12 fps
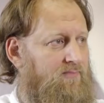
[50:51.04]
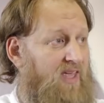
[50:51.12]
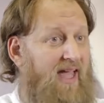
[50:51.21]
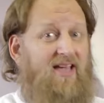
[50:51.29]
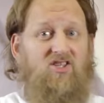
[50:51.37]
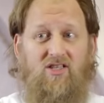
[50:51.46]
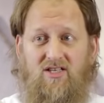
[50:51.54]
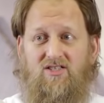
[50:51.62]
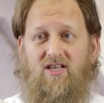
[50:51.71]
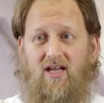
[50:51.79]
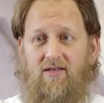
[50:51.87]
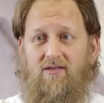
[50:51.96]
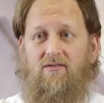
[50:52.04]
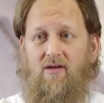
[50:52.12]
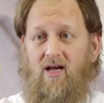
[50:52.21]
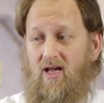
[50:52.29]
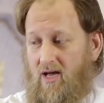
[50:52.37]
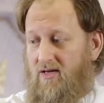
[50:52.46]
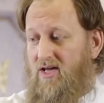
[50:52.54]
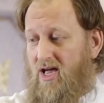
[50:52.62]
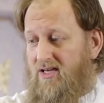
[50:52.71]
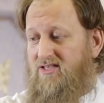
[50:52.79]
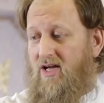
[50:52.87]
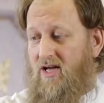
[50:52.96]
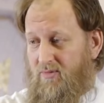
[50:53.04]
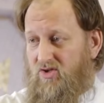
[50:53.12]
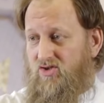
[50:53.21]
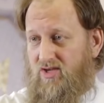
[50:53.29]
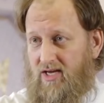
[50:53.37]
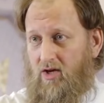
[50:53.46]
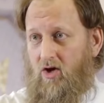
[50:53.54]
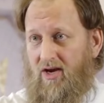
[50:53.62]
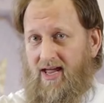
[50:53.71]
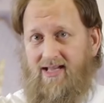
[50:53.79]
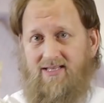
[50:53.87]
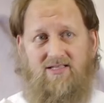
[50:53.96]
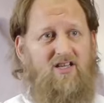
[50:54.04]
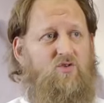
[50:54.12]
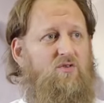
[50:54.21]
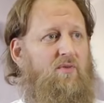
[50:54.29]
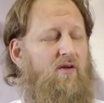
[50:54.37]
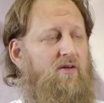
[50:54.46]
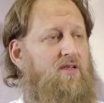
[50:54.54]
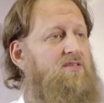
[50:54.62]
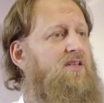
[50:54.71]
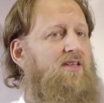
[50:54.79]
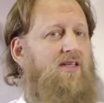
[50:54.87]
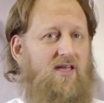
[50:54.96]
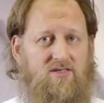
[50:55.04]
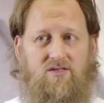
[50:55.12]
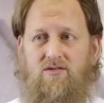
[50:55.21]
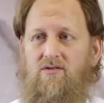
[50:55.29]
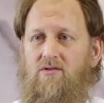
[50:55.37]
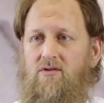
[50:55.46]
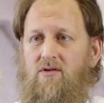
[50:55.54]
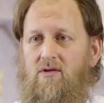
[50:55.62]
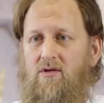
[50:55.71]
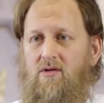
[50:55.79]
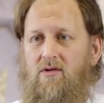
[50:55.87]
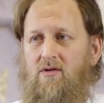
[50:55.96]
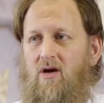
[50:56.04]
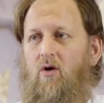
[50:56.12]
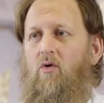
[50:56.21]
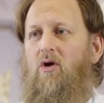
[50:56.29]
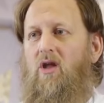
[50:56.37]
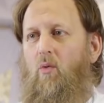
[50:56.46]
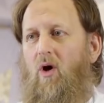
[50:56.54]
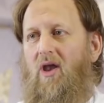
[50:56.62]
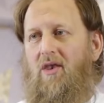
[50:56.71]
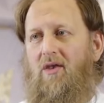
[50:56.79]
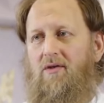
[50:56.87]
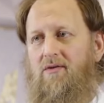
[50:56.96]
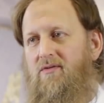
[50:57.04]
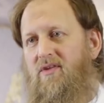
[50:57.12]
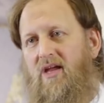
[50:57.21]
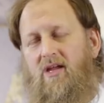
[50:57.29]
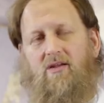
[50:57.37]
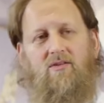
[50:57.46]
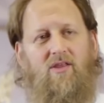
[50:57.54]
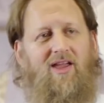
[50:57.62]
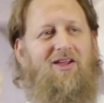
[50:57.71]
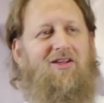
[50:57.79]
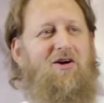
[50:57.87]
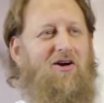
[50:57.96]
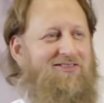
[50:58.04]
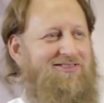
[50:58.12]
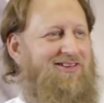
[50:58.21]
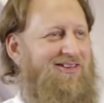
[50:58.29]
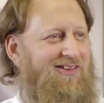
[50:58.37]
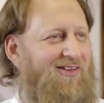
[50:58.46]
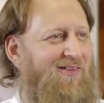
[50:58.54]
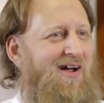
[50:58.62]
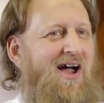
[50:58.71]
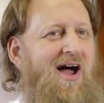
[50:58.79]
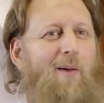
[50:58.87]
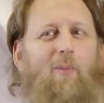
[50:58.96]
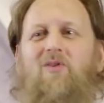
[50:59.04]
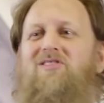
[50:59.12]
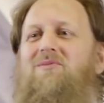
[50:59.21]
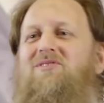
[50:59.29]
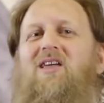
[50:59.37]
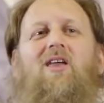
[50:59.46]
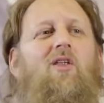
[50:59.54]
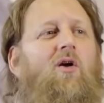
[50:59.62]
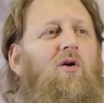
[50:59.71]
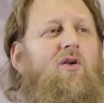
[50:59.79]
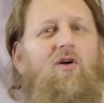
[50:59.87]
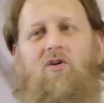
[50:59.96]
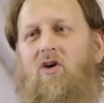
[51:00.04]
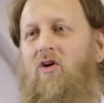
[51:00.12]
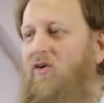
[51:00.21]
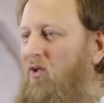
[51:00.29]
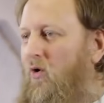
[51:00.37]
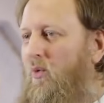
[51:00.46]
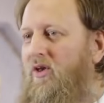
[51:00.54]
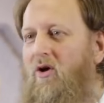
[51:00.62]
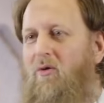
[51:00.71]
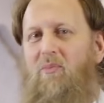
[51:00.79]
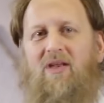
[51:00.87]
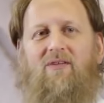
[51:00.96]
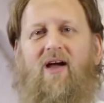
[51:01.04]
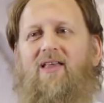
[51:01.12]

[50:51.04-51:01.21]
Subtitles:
He actually said, I said, are you saying God had sex with Mary? He said, yes. Only one. Thank God, you know. Most of them say, no, we don't believe